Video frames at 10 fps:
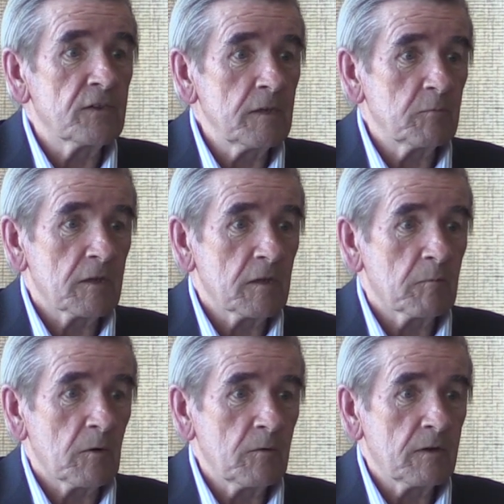deeply
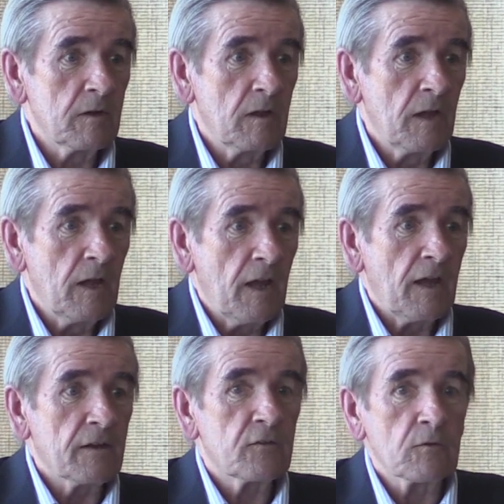about.
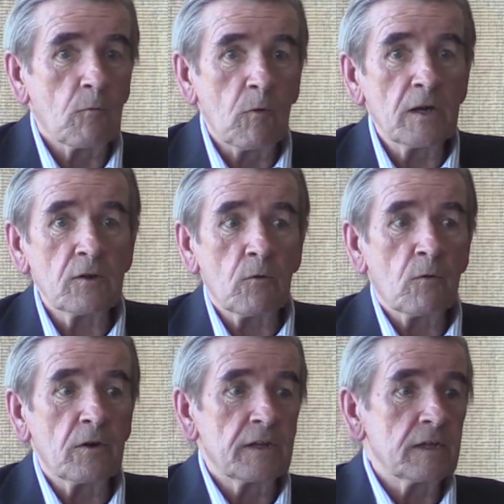And it's the one
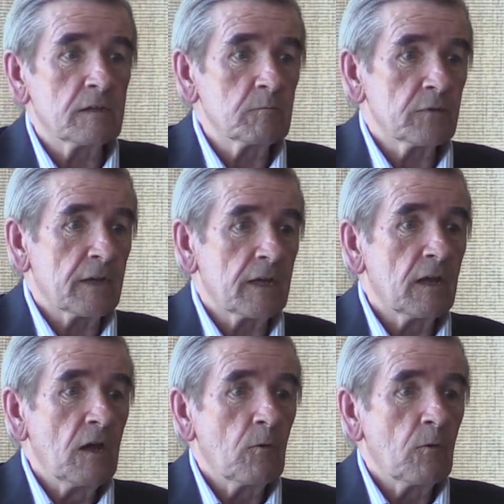chord he can play